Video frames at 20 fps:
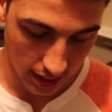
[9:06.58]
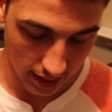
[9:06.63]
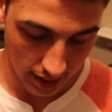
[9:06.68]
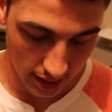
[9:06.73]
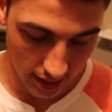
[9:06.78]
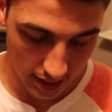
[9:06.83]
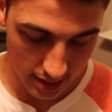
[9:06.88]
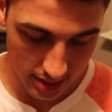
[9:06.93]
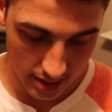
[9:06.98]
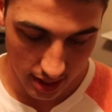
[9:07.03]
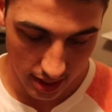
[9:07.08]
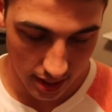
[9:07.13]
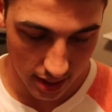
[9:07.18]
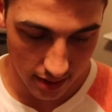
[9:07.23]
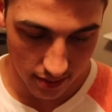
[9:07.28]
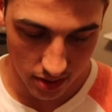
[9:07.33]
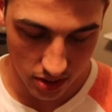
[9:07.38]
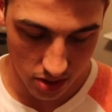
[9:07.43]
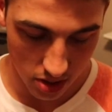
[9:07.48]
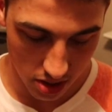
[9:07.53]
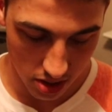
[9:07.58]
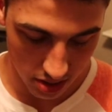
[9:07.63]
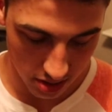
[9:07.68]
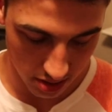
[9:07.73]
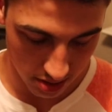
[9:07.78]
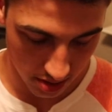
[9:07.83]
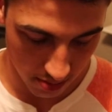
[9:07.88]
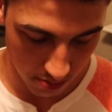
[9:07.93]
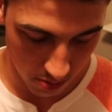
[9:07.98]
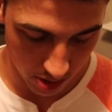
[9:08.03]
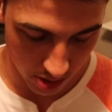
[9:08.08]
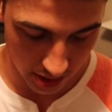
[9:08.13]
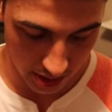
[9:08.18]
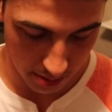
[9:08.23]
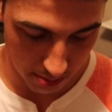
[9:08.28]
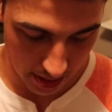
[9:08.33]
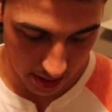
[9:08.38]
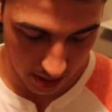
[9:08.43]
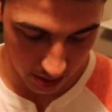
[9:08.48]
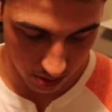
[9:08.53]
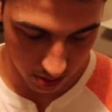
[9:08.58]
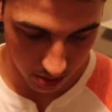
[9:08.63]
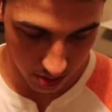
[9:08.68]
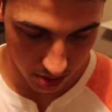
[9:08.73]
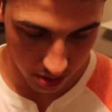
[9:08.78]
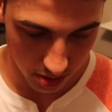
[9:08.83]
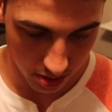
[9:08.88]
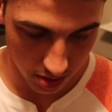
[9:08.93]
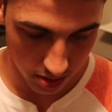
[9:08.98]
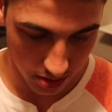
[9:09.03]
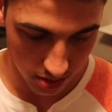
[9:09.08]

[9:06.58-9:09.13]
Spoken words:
haven't talked to someone in about,